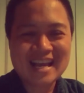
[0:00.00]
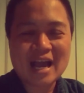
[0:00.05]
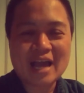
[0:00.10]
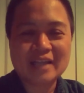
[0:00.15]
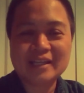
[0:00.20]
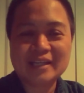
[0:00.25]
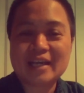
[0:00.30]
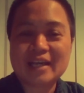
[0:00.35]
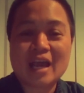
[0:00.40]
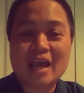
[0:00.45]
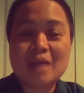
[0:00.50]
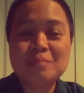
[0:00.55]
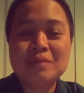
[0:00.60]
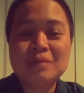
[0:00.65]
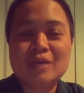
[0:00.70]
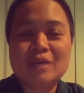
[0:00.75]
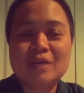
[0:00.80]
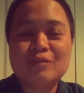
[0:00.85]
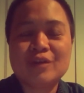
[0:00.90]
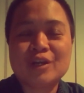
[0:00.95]
Like, I
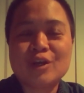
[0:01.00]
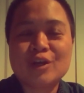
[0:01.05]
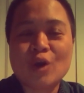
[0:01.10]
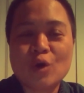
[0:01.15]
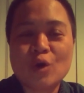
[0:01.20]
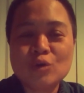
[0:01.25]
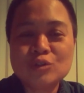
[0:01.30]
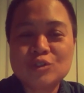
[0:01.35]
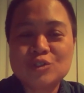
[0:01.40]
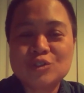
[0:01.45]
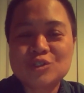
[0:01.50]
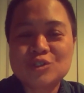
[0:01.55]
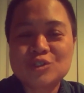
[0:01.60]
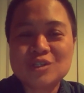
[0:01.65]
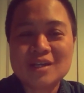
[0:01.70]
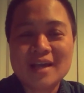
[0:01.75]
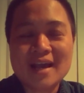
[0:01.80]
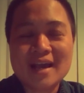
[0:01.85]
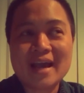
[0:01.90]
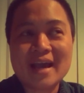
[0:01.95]
believe in ghosts.
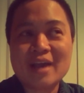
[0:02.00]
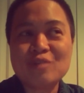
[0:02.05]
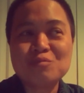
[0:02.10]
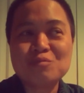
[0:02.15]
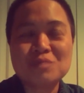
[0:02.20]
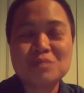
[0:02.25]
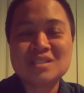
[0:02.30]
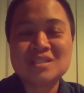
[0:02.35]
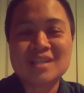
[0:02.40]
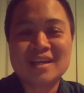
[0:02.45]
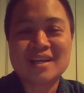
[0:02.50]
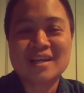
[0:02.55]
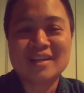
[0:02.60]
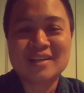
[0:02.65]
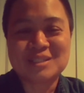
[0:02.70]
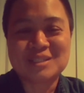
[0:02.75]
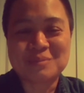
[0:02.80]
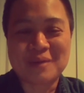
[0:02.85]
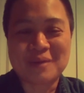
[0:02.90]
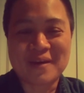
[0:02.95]
I have mystical
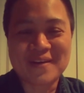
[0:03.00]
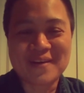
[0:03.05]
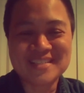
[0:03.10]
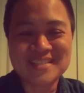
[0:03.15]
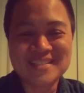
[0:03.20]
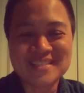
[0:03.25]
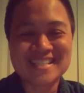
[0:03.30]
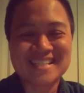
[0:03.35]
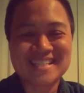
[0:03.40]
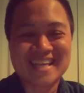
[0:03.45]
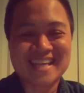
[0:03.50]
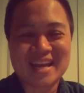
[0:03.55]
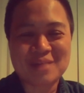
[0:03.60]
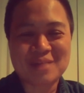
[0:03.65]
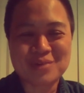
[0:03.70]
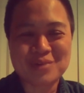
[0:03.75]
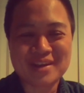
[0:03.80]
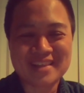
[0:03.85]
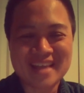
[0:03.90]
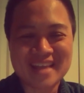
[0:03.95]
experiences. Can I
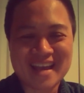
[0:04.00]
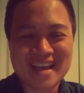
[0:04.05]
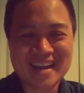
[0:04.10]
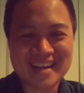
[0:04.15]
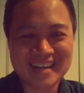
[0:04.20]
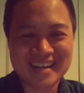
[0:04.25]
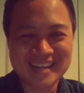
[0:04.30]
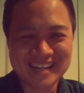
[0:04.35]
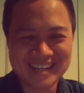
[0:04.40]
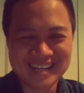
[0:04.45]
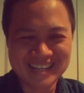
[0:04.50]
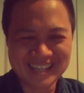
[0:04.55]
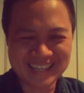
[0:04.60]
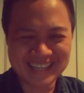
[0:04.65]
bring that in?